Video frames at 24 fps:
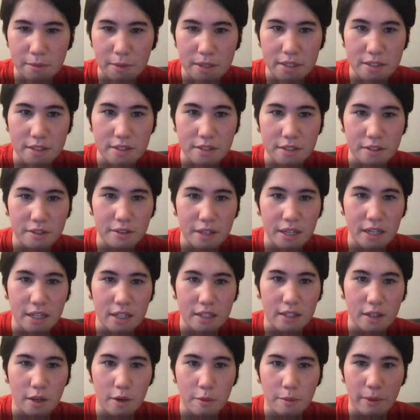my
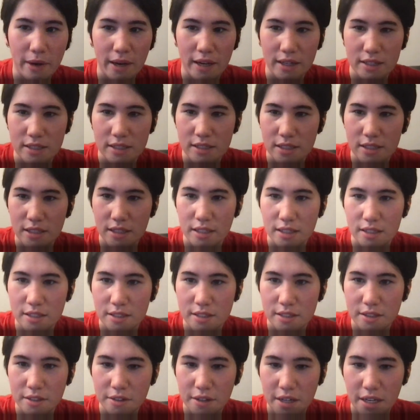screen and go back to the
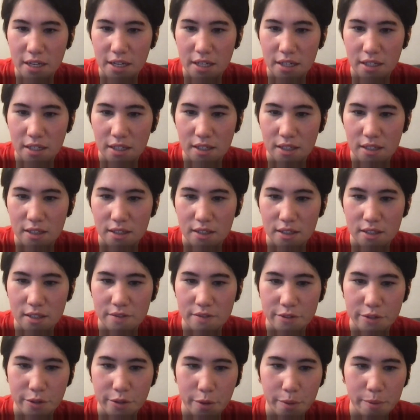screen,
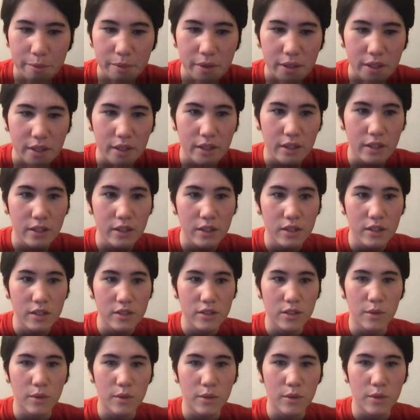the Zoom.
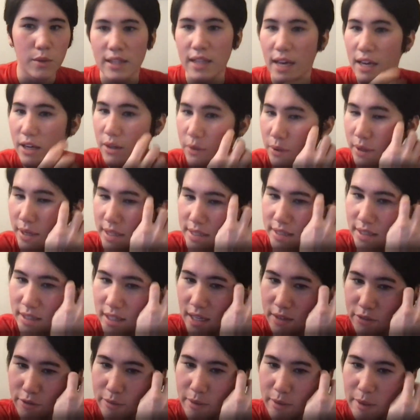So work on that
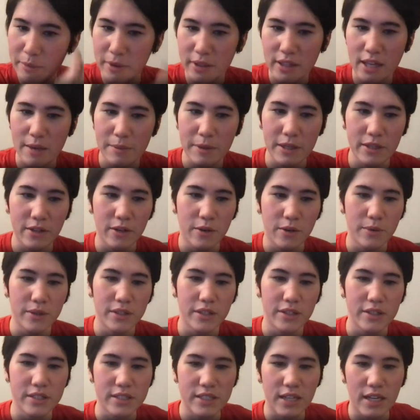quiz, and then remember, let me know
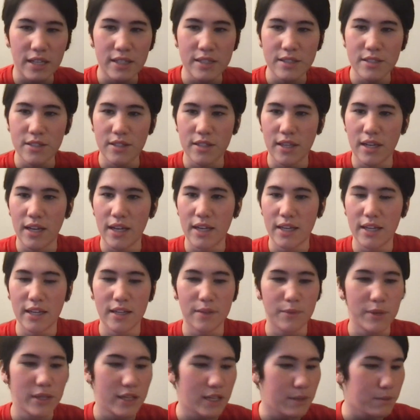when you're done so that
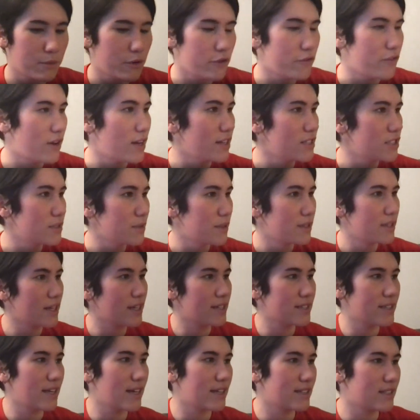we can move on to our
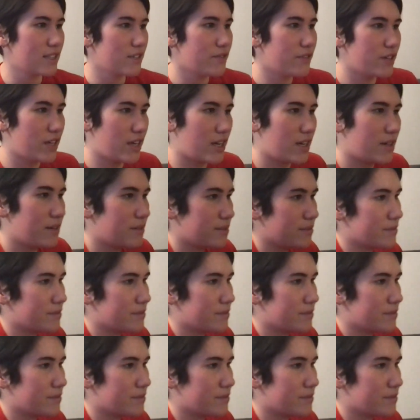next activity.